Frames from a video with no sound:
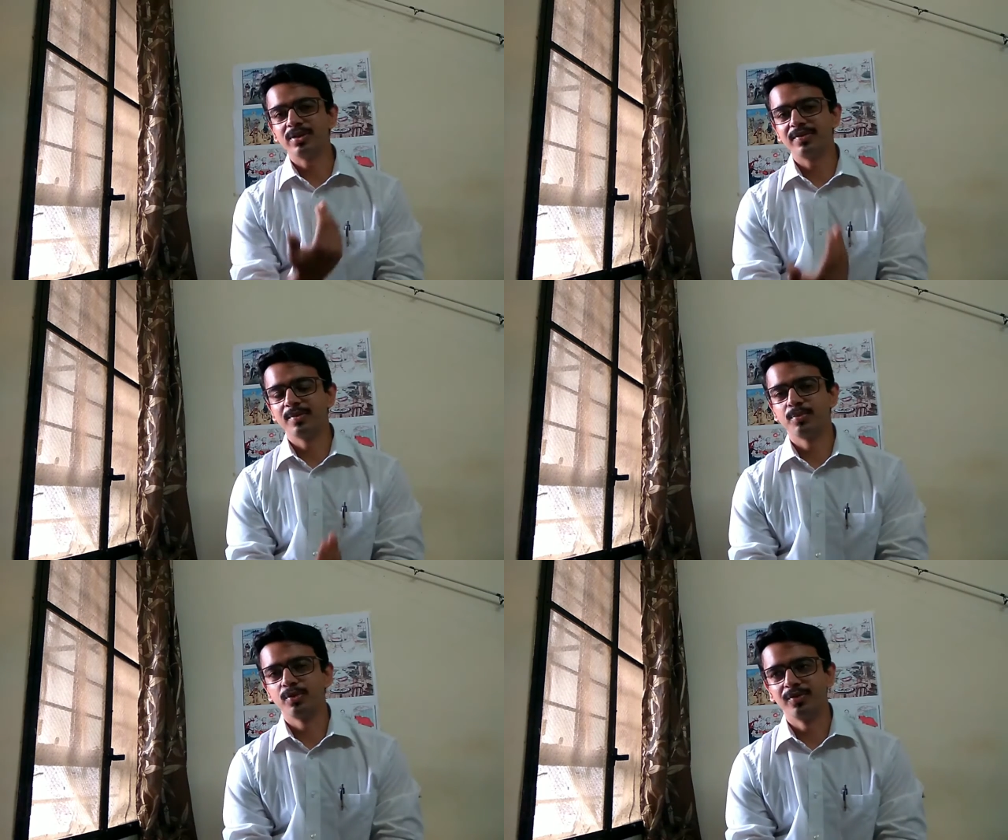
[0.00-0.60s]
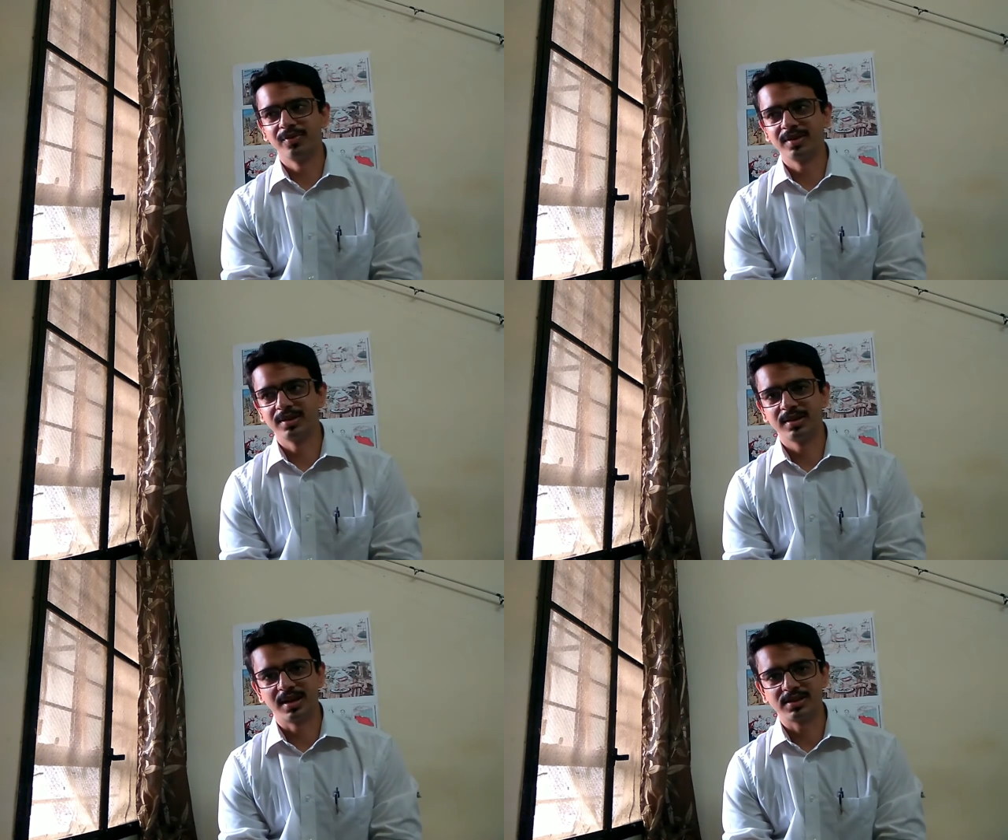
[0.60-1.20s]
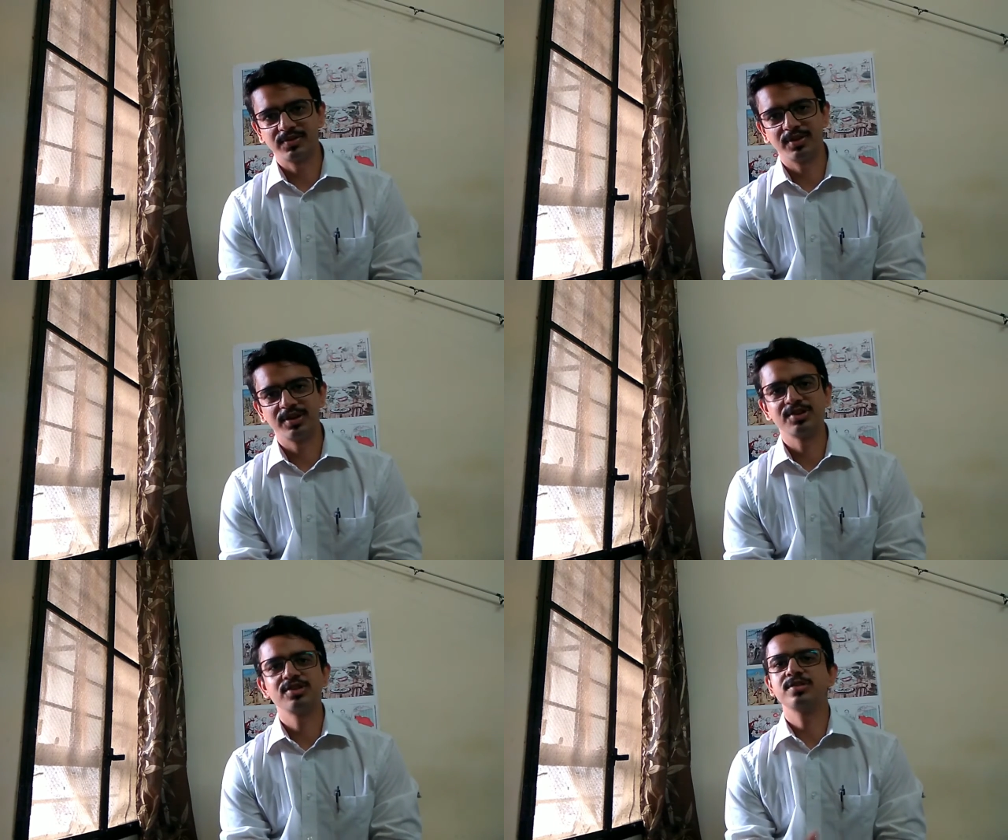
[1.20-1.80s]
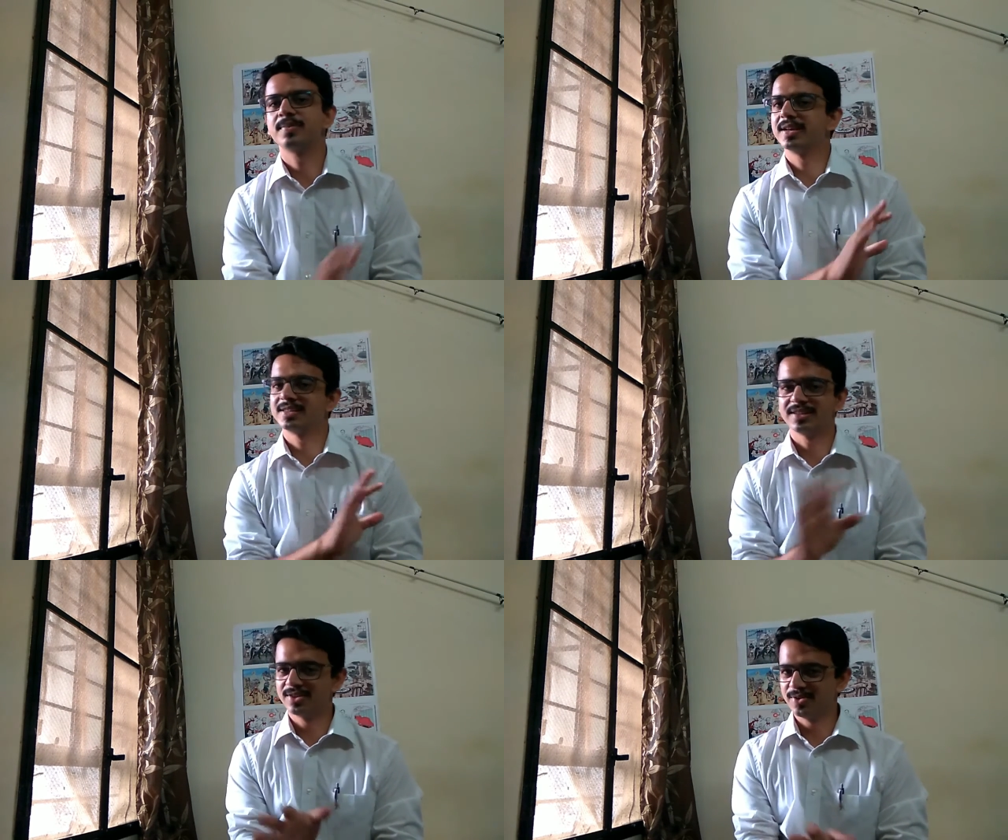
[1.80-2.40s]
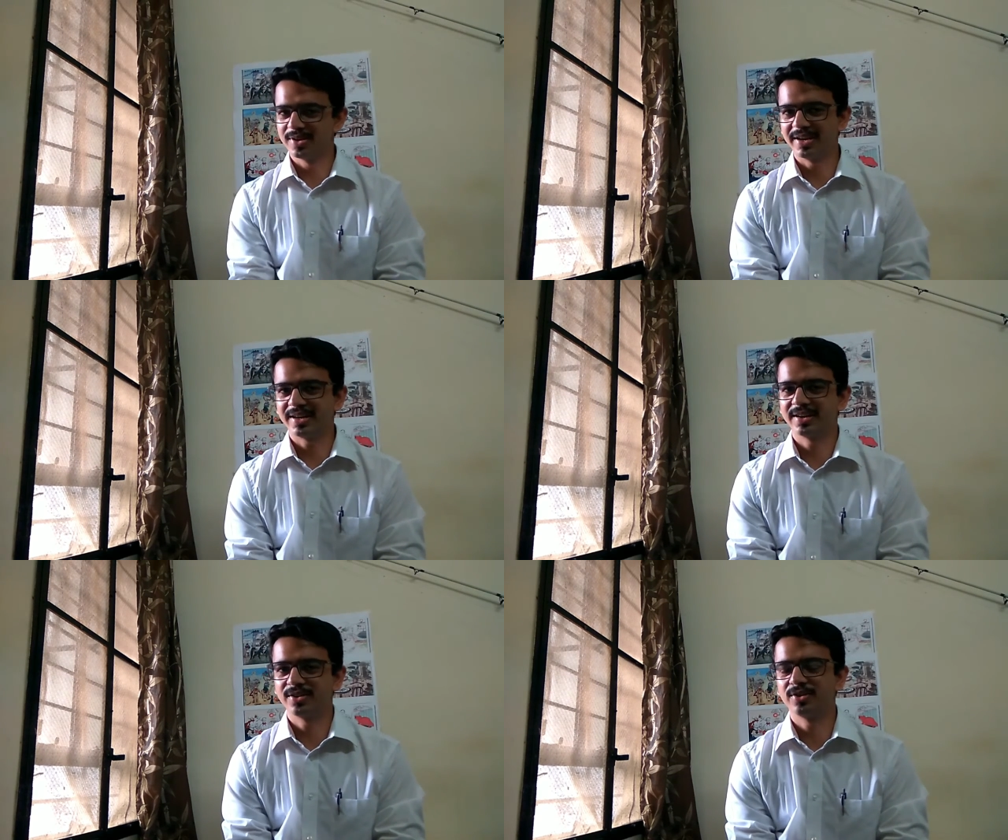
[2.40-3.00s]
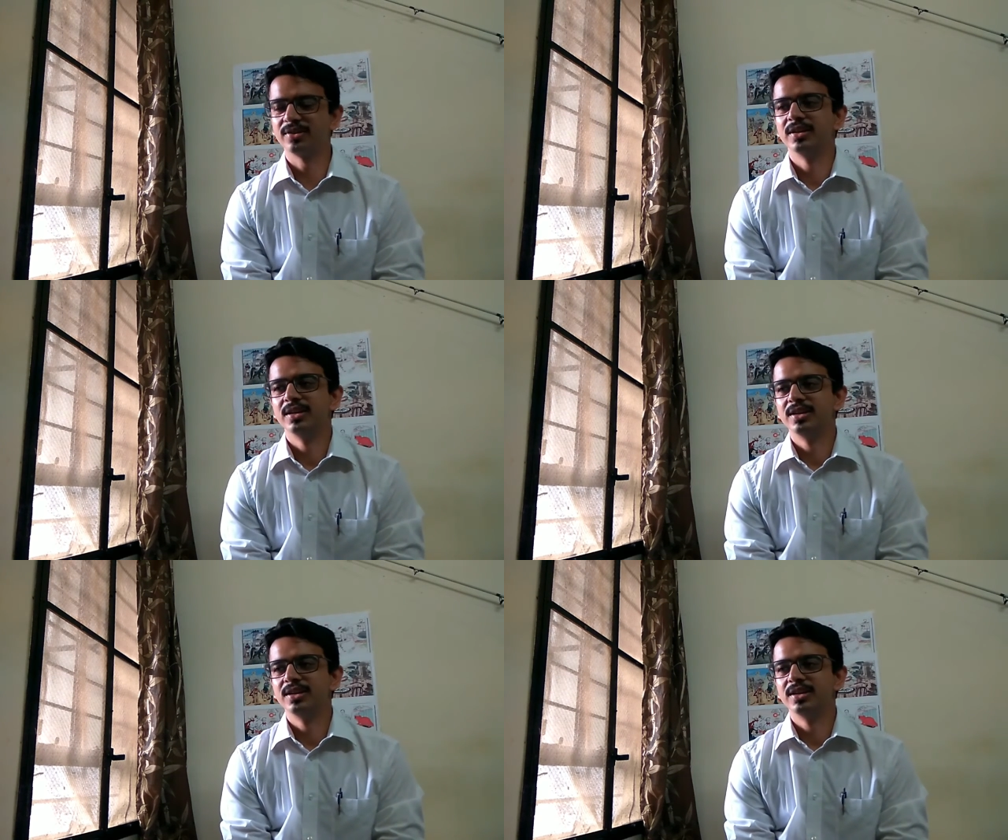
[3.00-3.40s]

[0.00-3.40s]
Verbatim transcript: know they've improved in the last few editions, but I still don't like it at all.